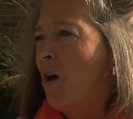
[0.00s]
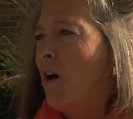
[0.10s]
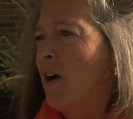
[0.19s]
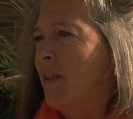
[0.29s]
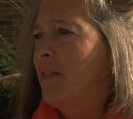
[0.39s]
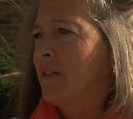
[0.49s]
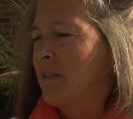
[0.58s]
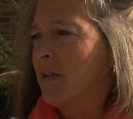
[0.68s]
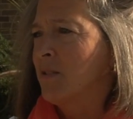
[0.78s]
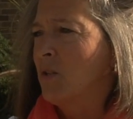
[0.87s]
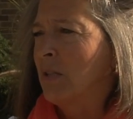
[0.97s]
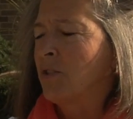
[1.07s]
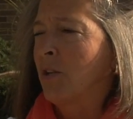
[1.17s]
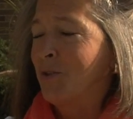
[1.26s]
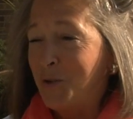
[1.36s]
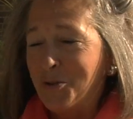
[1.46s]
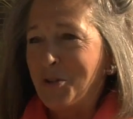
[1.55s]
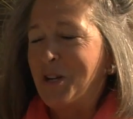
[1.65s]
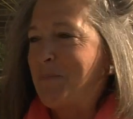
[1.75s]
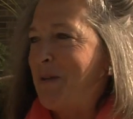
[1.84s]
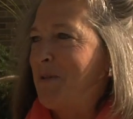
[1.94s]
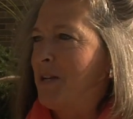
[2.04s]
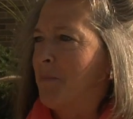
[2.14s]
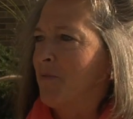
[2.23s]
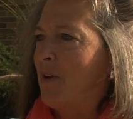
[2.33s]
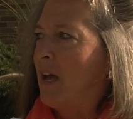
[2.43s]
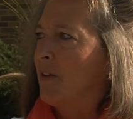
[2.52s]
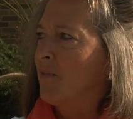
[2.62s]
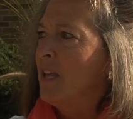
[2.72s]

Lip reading: on this constitutional amendment number 5.